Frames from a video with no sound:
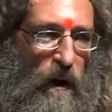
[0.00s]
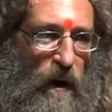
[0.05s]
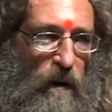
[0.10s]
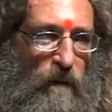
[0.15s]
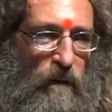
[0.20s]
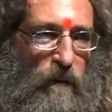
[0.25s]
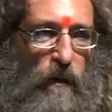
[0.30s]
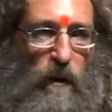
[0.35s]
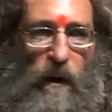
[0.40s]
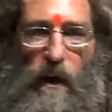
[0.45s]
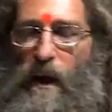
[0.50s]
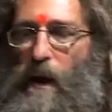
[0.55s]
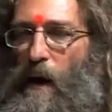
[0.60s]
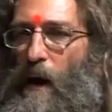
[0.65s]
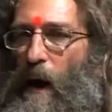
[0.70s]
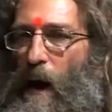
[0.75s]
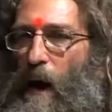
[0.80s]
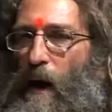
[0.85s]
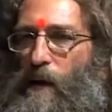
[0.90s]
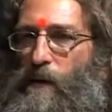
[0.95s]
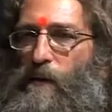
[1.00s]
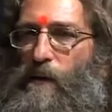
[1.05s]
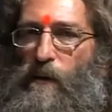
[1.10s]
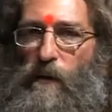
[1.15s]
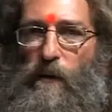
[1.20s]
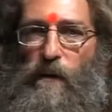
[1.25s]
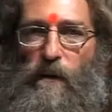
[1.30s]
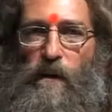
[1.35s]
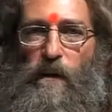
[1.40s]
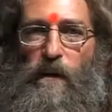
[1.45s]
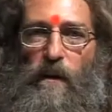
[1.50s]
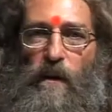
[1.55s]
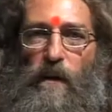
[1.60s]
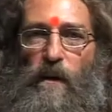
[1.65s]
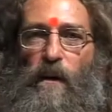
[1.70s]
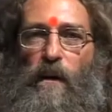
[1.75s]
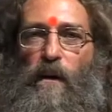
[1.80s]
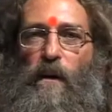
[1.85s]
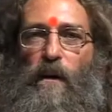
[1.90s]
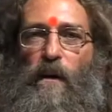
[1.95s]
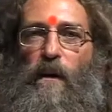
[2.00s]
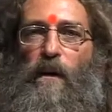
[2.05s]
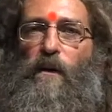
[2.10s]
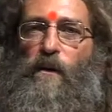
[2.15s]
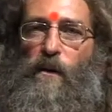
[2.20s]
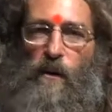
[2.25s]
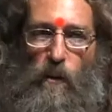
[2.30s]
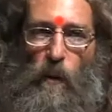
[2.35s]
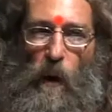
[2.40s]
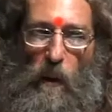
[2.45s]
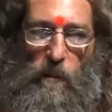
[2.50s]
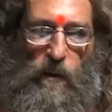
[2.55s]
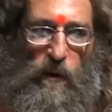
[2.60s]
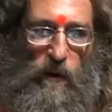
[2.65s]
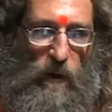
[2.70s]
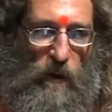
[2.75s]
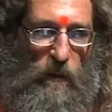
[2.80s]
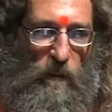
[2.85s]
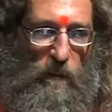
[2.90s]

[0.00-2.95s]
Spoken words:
for he answered Scripture.